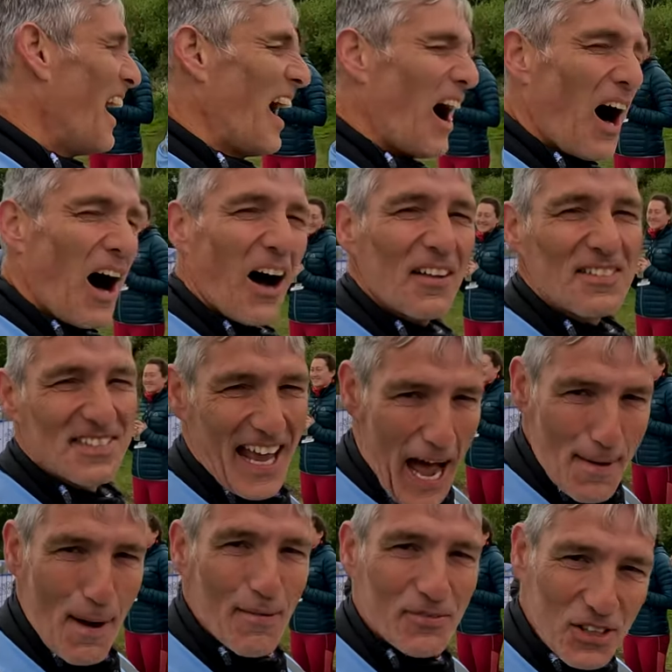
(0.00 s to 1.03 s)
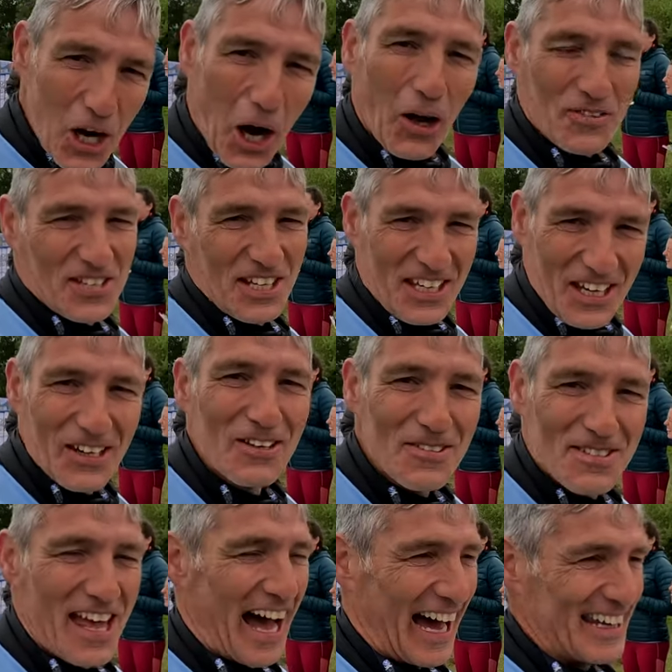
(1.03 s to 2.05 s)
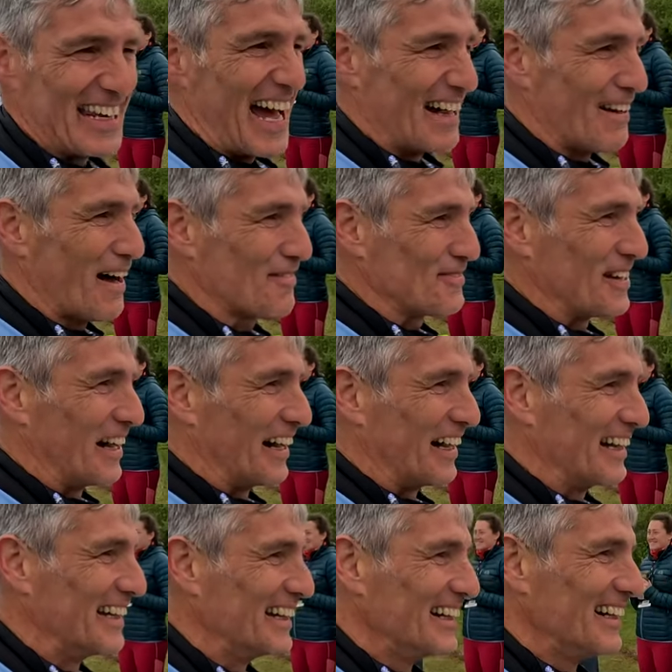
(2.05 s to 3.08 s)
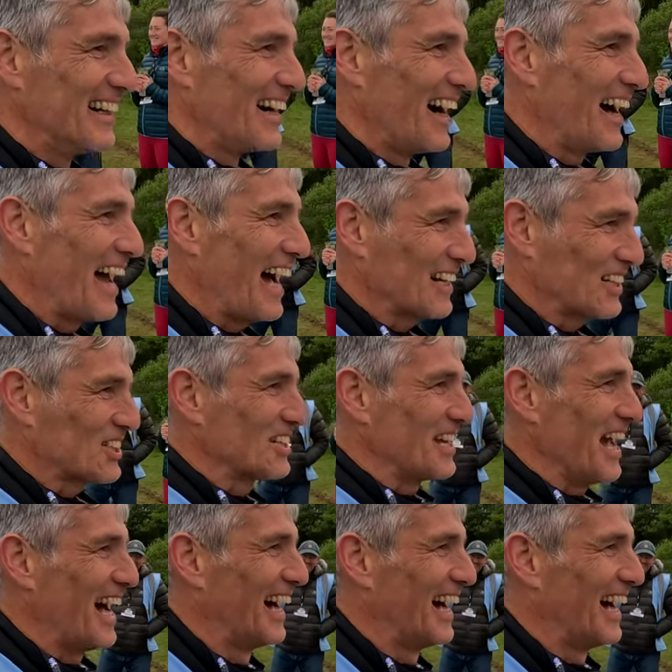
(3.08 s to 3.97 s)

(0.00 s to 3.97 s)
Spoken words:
Oh, damn, I've got to use that now, haven't I? I actually...